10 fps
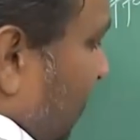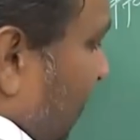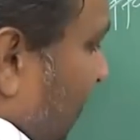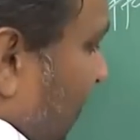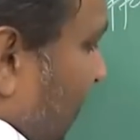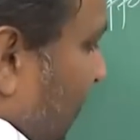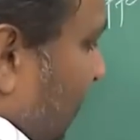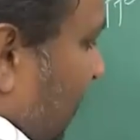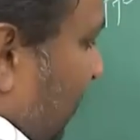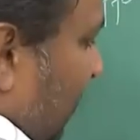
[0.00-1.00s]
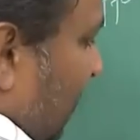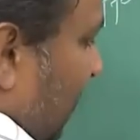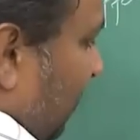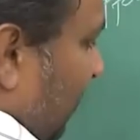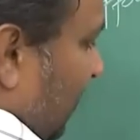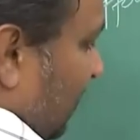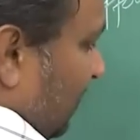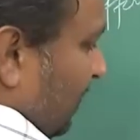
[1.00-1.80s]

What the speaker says: tag here and remaining half here.